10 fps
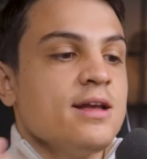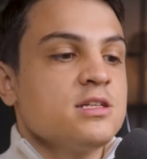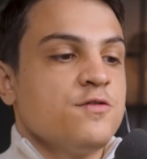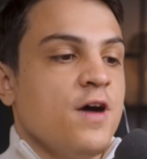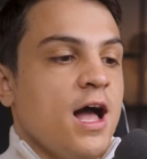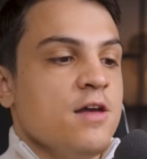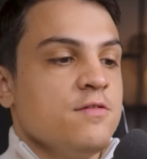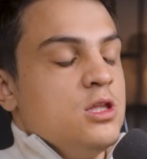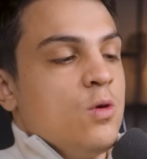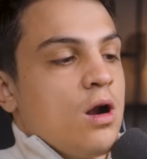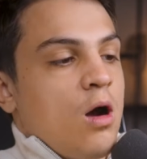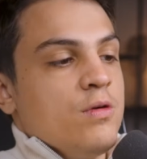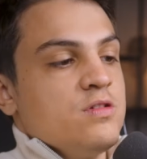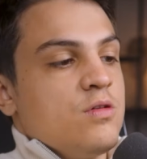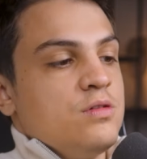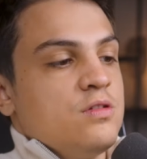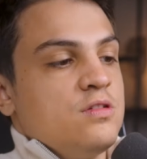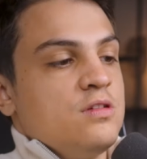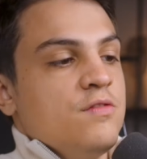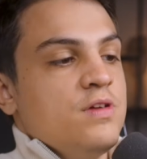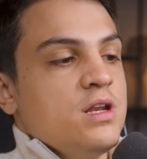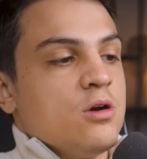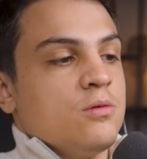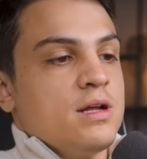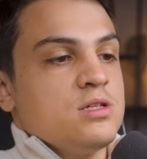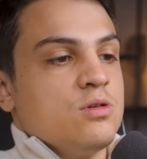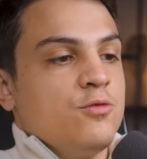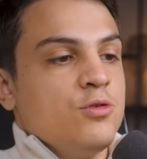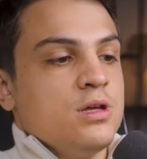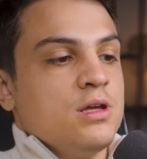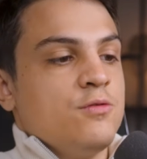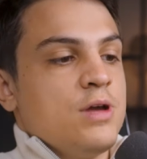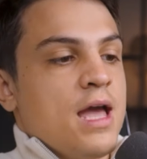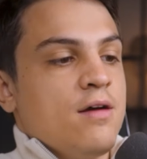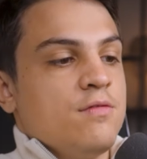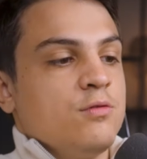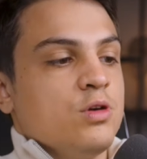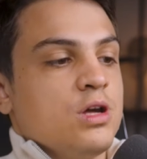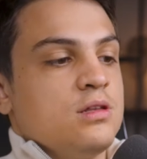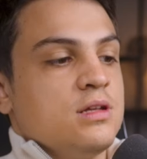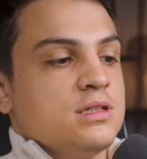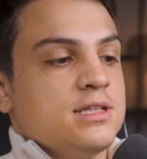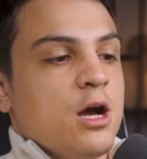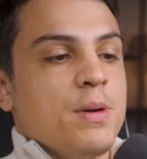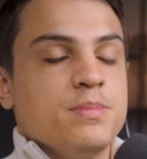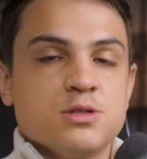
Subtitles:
Task 5, you are always going to see a video, right? So if we have a look at the CellPIP